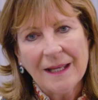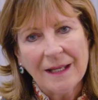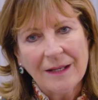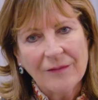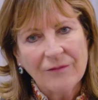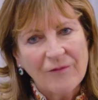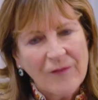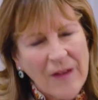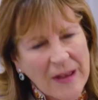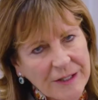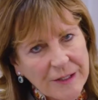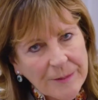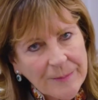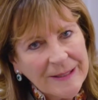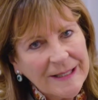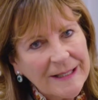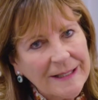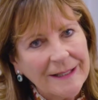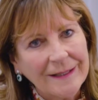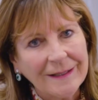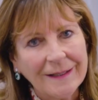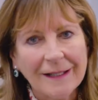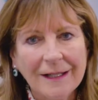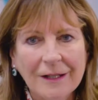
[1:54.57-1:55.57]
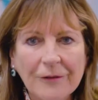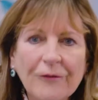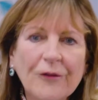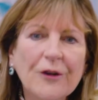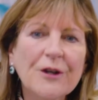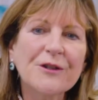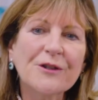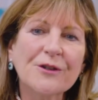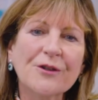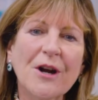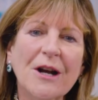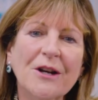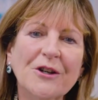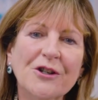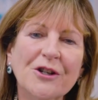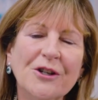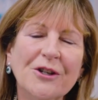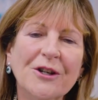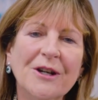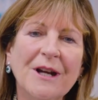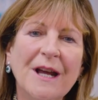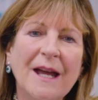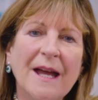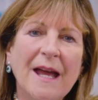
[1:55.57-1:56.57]
investment in
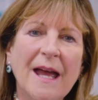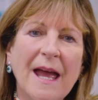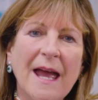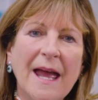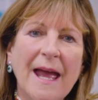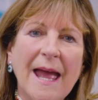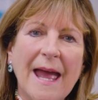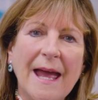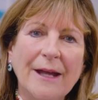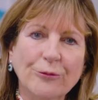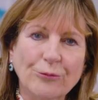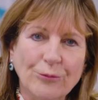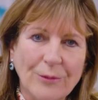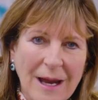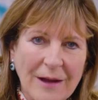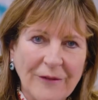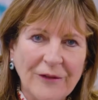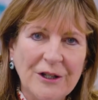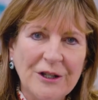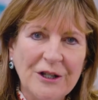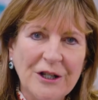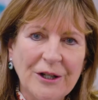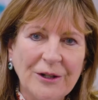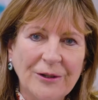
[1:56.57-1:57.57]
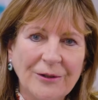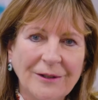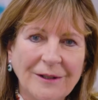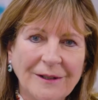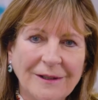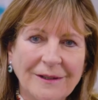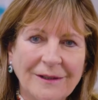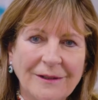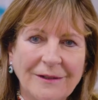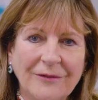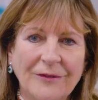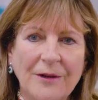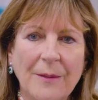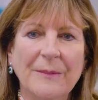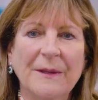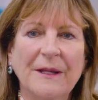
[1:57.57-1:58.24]
infrastructure, and revenue from